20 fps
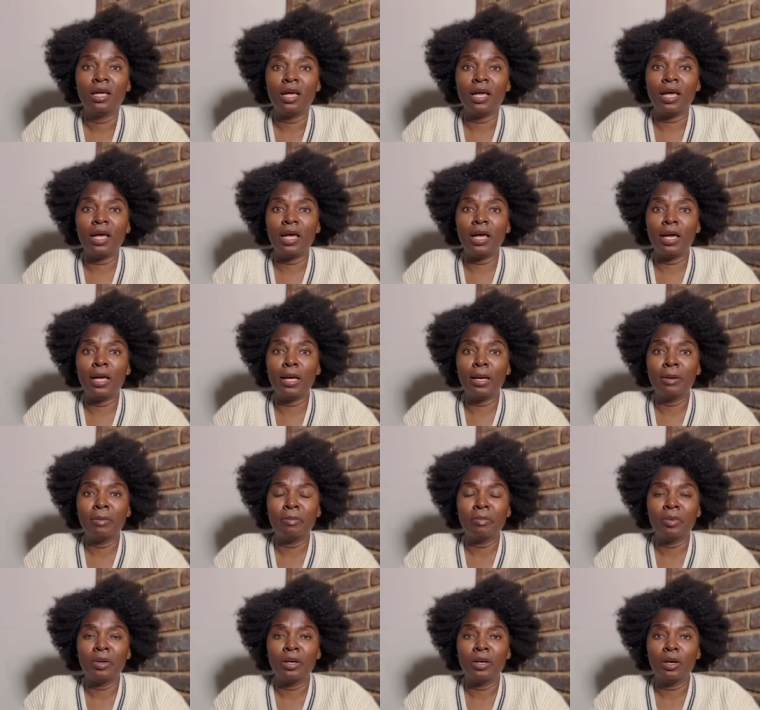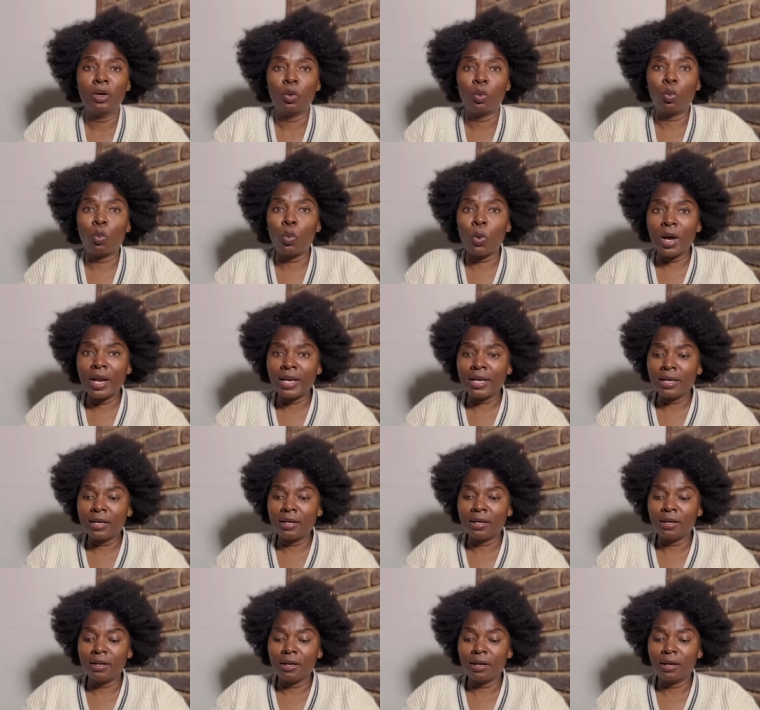Uh,
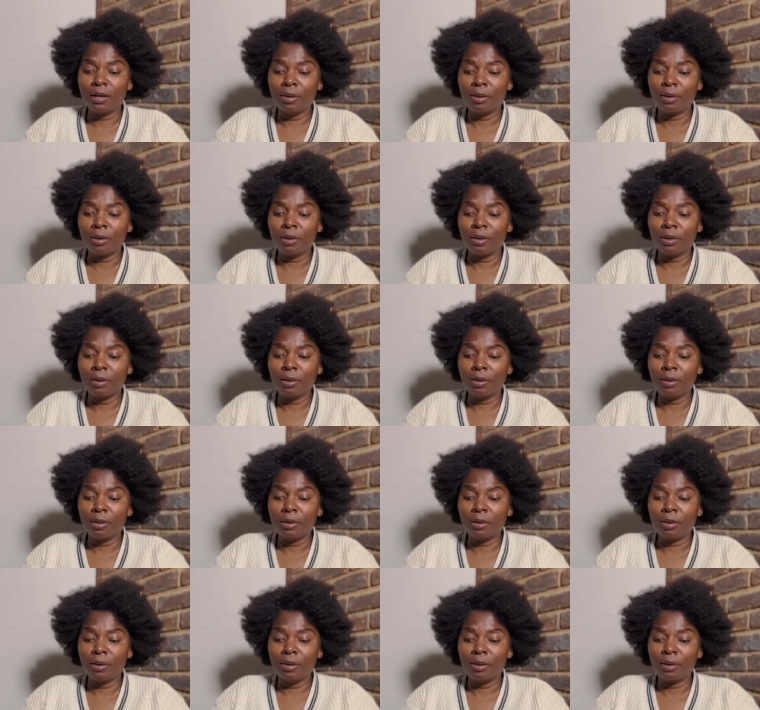when